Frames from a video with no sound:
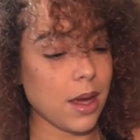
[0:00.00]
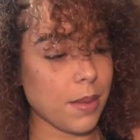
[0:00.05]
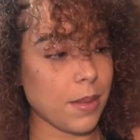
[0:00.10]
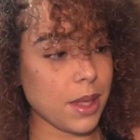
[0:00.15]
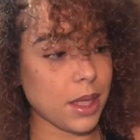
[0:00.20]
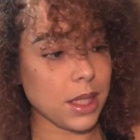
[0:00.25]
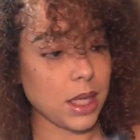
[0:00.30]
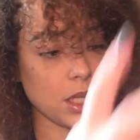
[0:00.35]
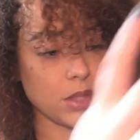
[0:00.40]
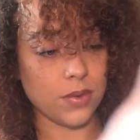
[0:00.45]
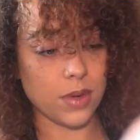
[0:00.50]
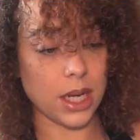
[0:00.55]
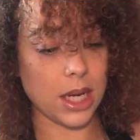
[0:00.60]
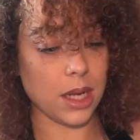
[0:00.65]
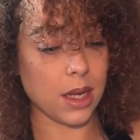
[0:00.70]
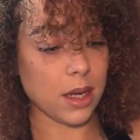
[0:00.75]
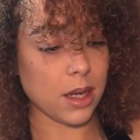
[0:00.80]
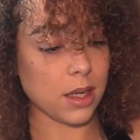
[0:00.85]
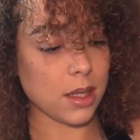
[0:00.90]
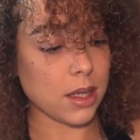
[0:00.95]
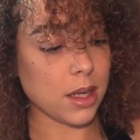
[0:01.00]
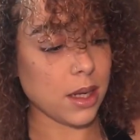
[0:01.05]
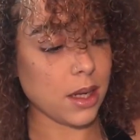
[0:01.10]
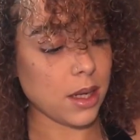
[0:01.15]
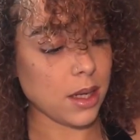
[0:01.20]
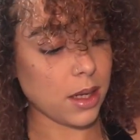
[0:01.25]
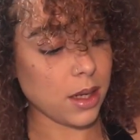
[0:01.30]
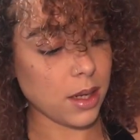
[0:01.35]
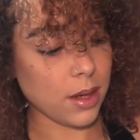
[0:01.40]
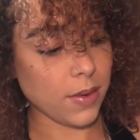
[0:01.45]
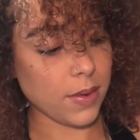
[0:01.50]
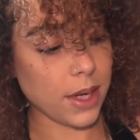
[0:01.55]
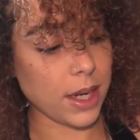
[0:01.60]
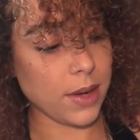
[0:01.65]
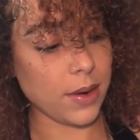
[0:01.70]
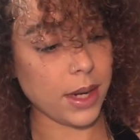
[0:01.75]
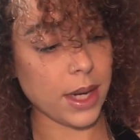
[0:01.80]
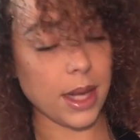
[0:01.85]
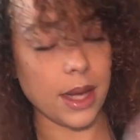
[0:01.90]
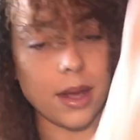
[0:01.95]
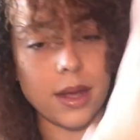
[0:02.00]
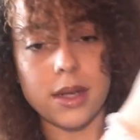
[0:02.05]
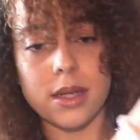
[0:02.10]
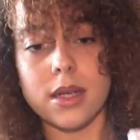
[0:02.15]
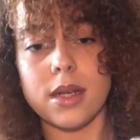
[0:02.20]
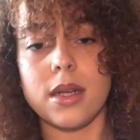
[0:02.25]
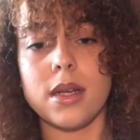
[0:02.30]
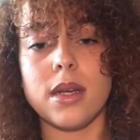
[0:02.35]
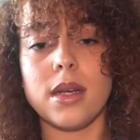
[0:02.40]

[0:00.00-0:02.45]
This hair's really good. Really, really good.